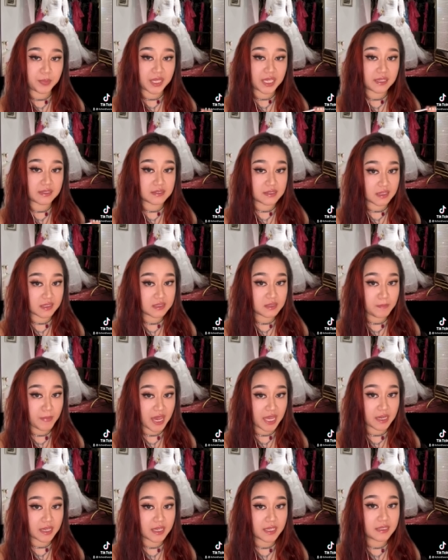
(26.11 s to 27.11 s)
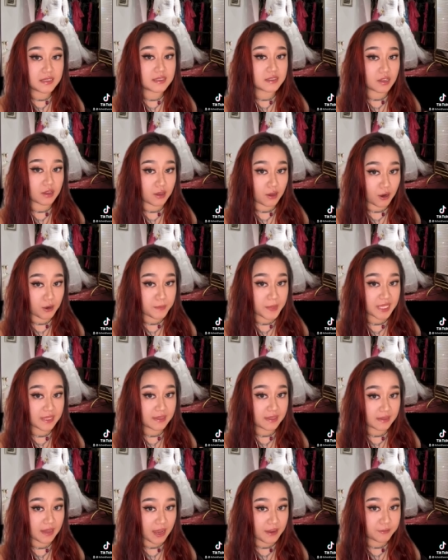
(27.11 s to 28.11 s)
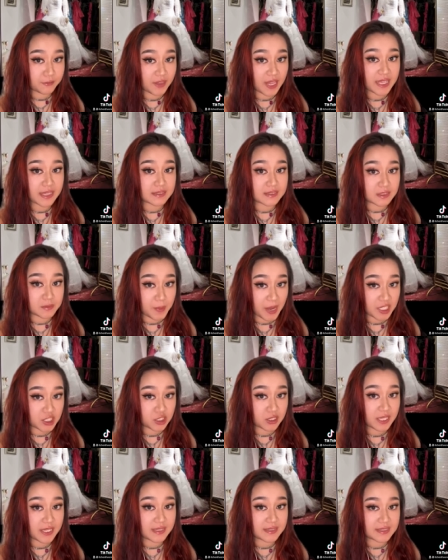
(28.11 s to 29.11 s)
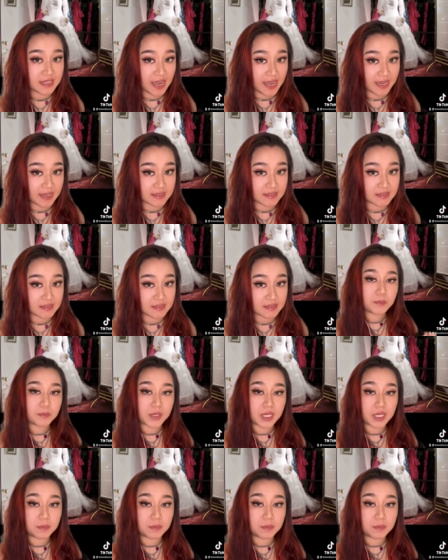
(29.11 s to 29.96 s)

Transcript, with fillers: Because this mannequin is alarmingly lifelike, especially its hands.